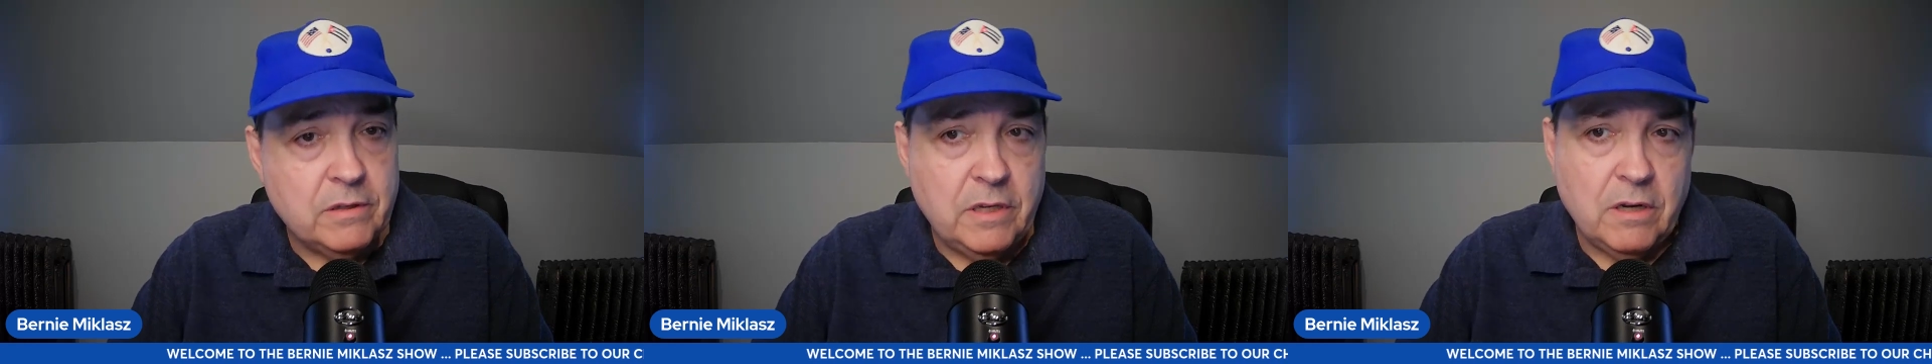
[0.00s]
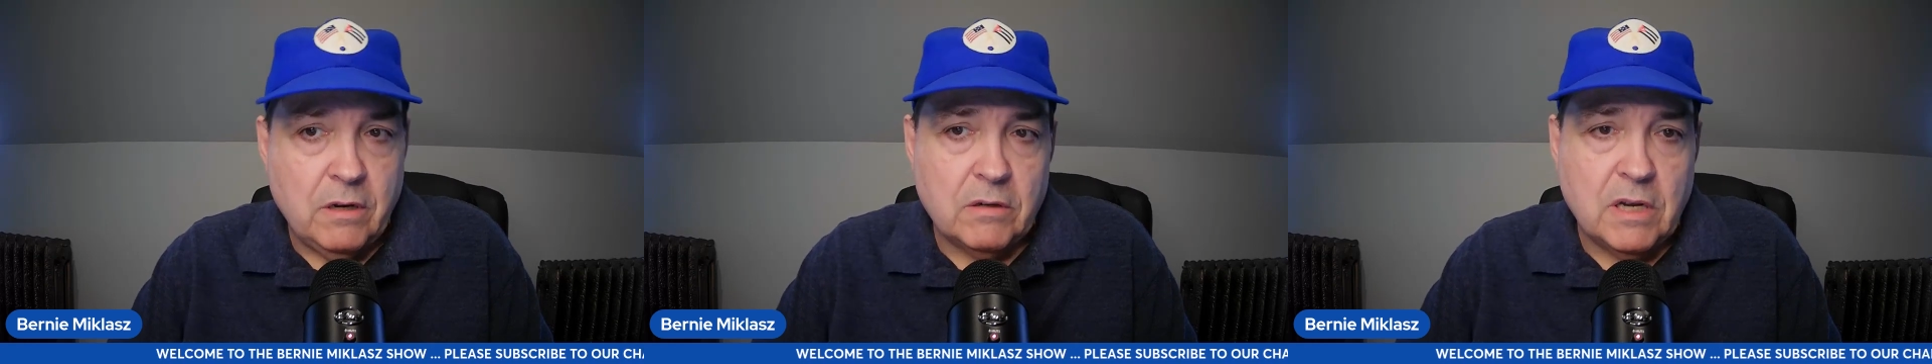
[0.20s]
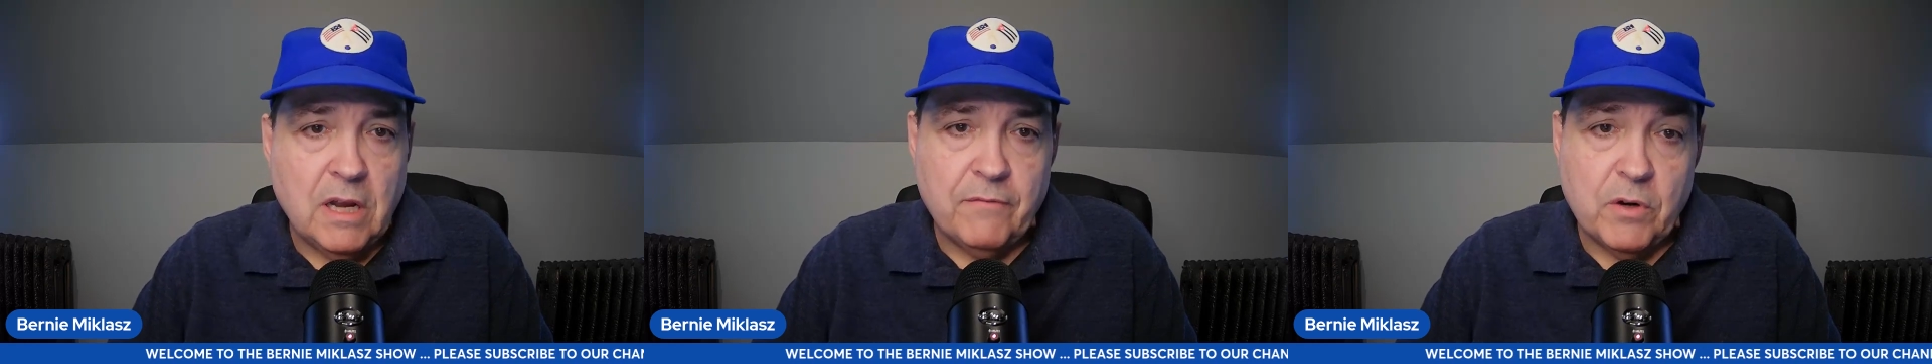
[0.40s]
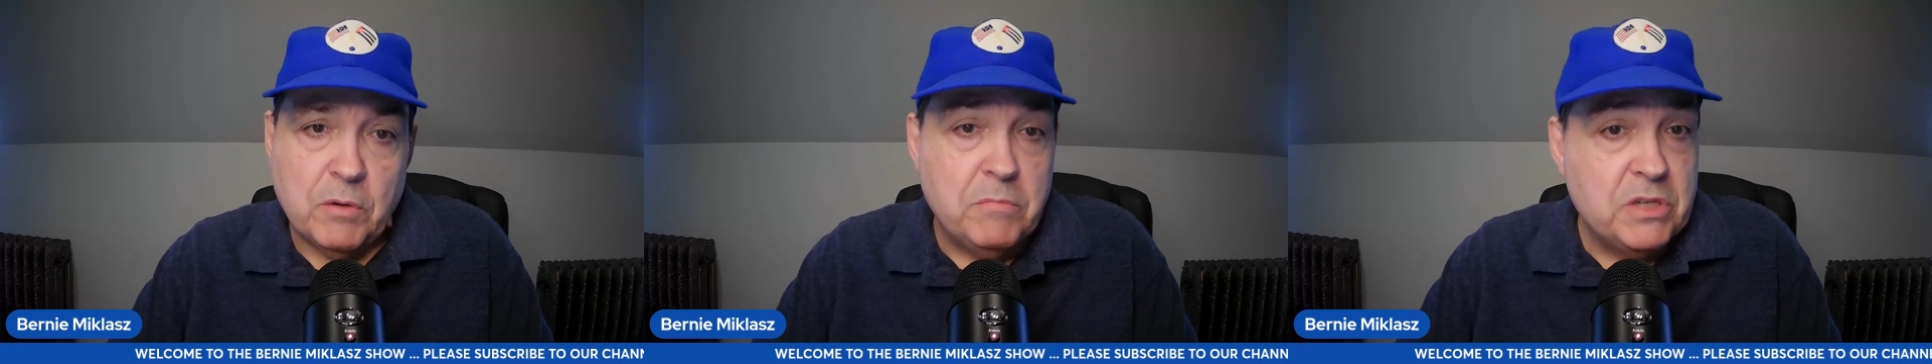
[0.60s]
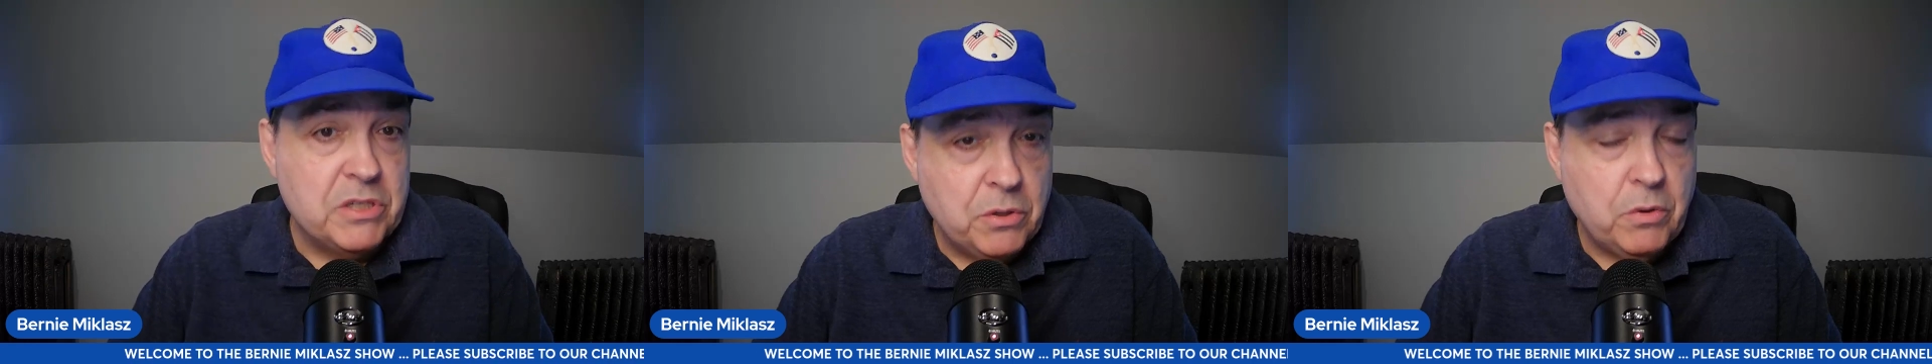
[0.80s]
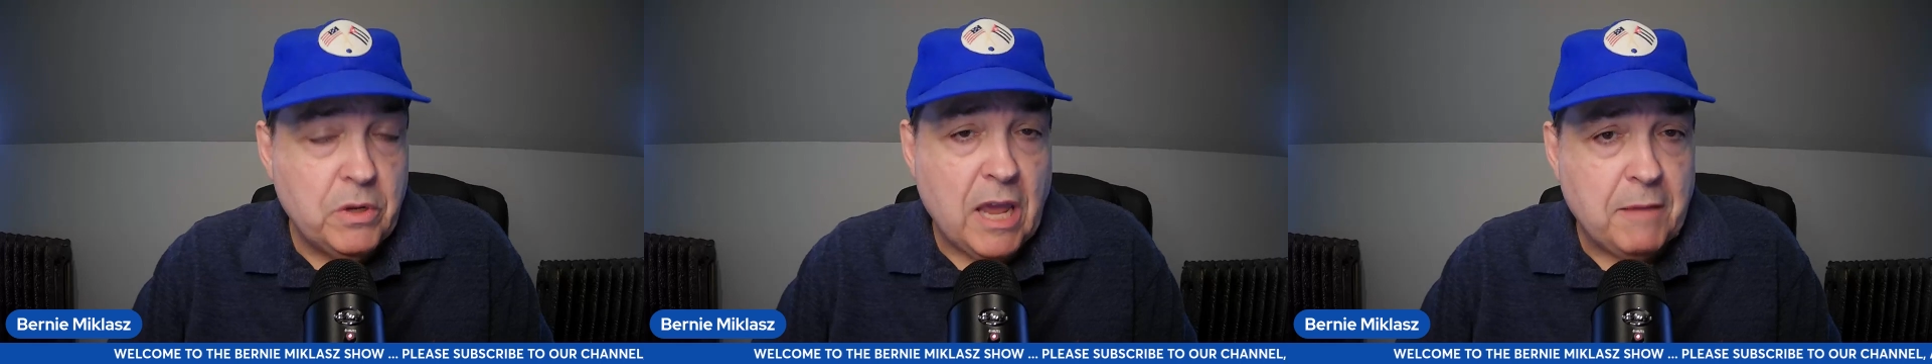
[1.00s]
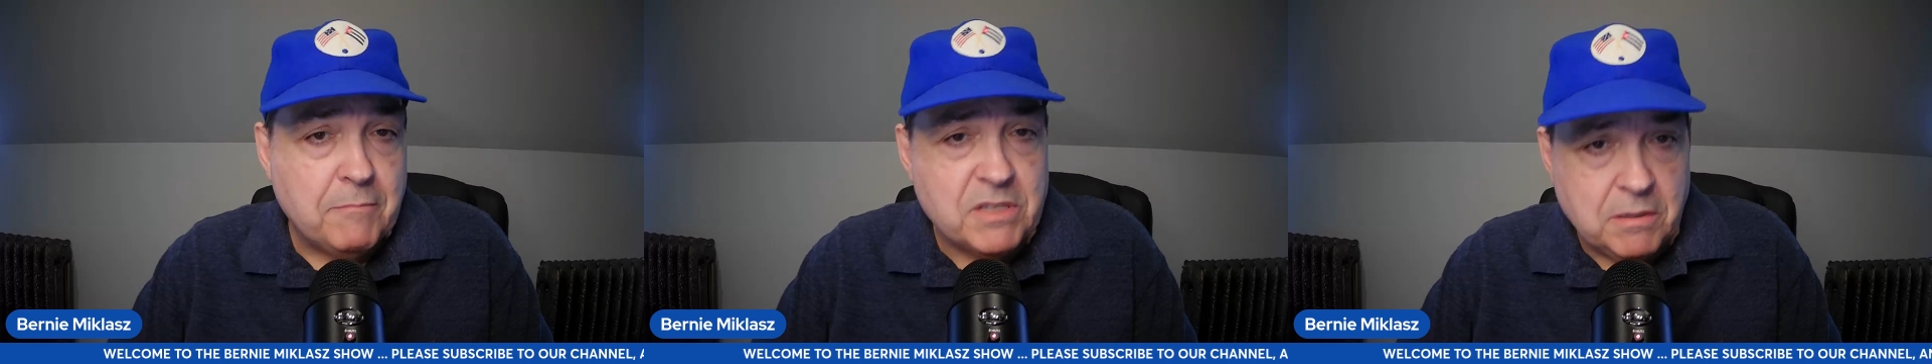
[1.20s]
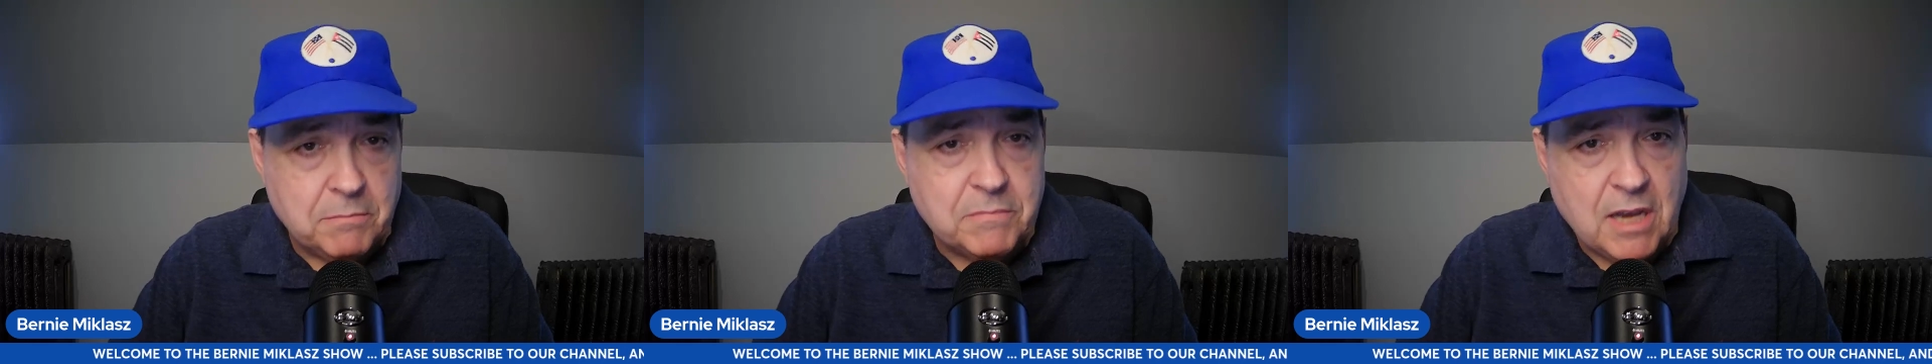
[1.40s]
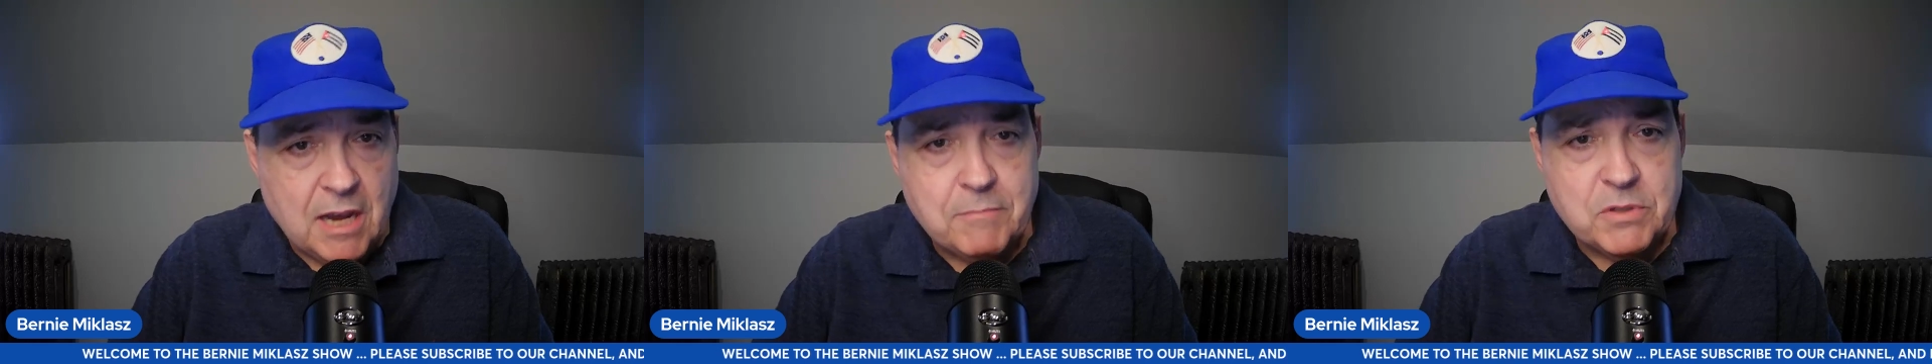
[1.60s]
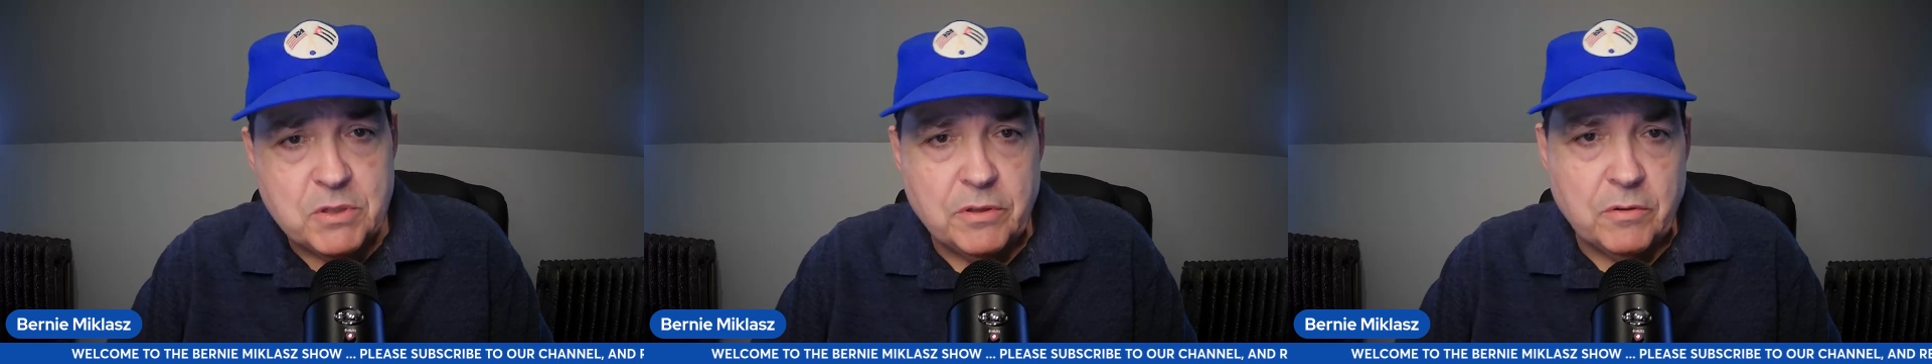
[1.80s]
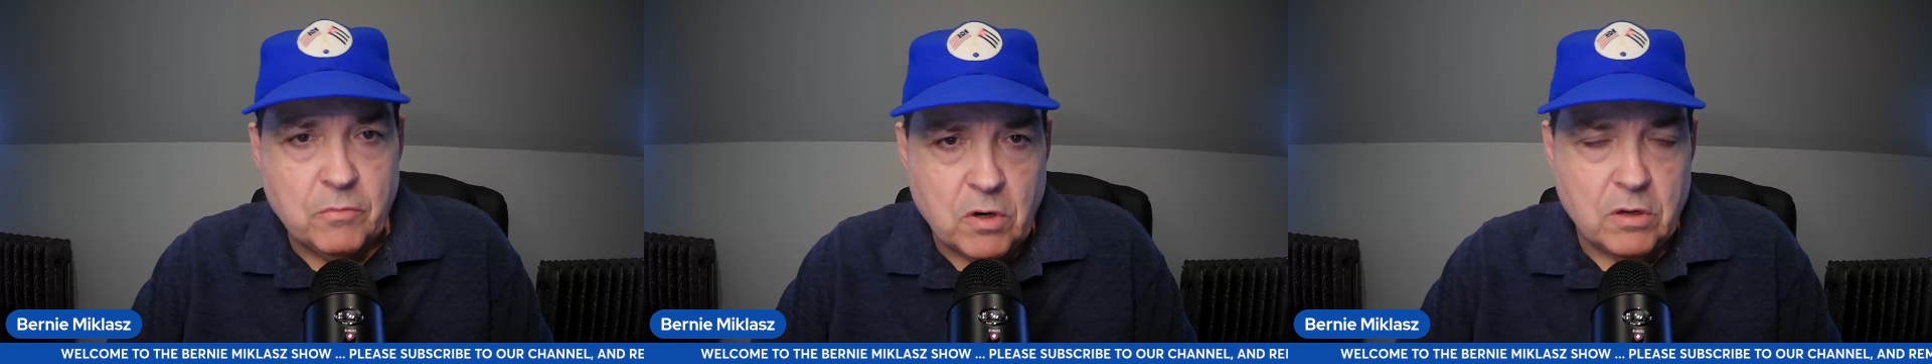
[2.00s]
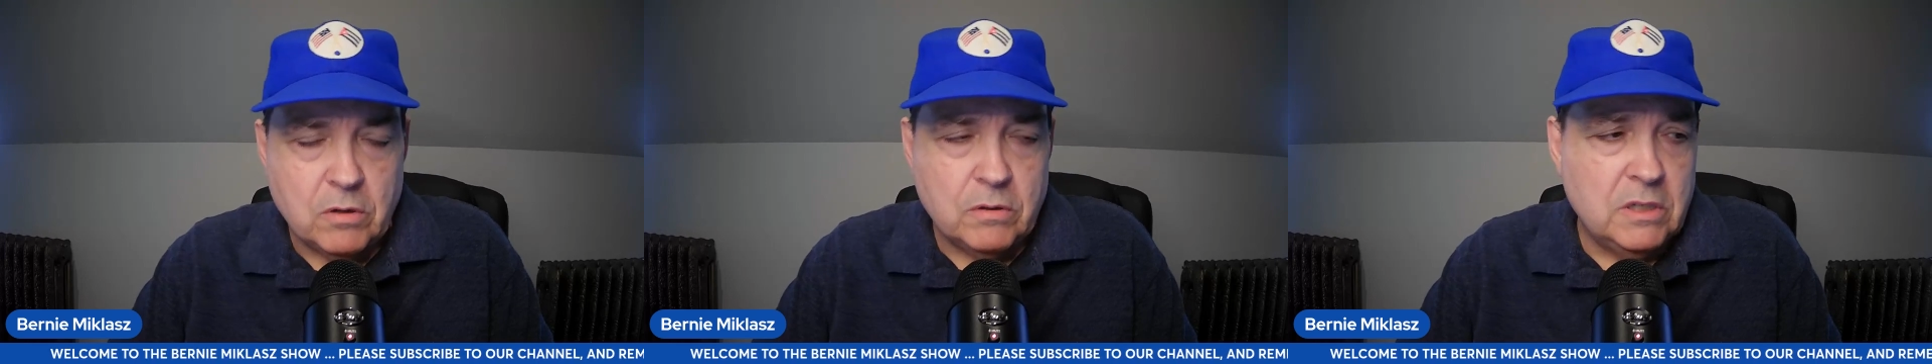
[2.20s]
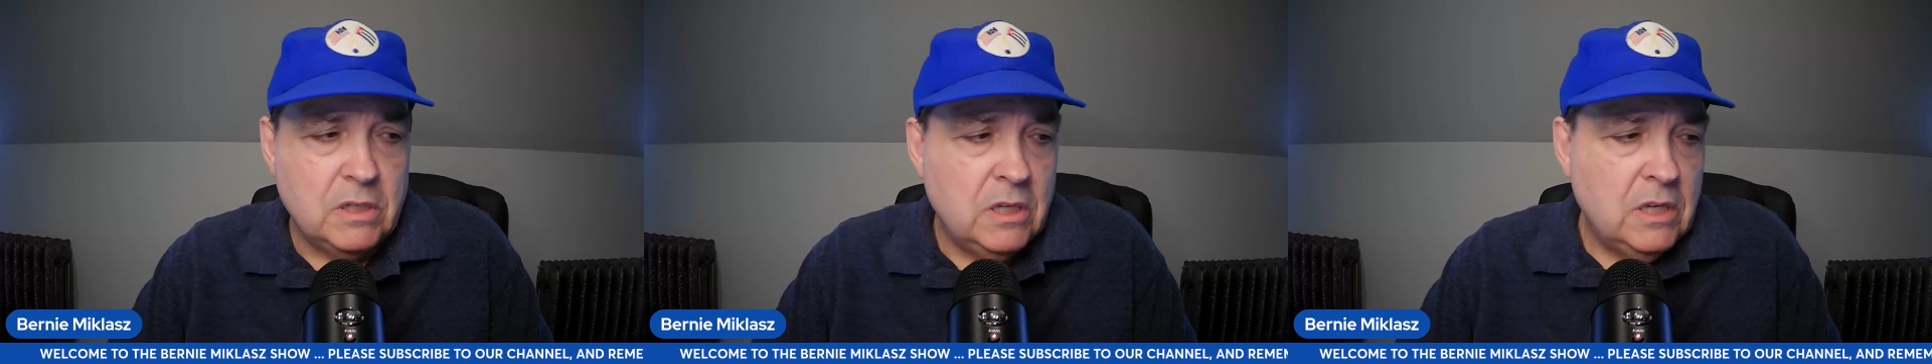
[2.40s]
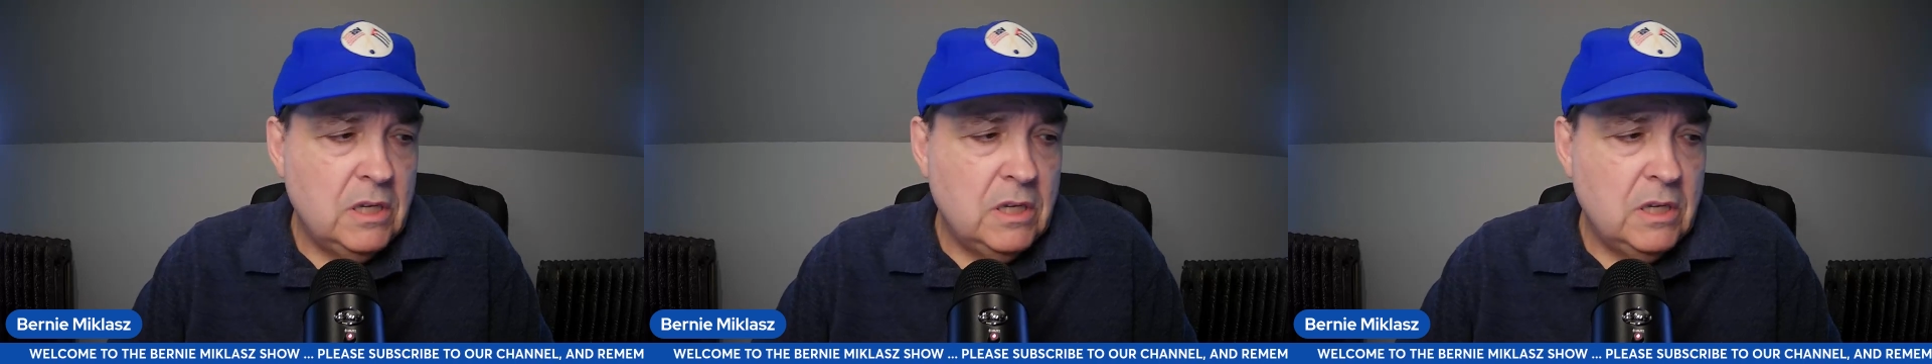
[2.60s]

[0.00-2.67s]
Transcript: Mizzou games, sometimes on the road,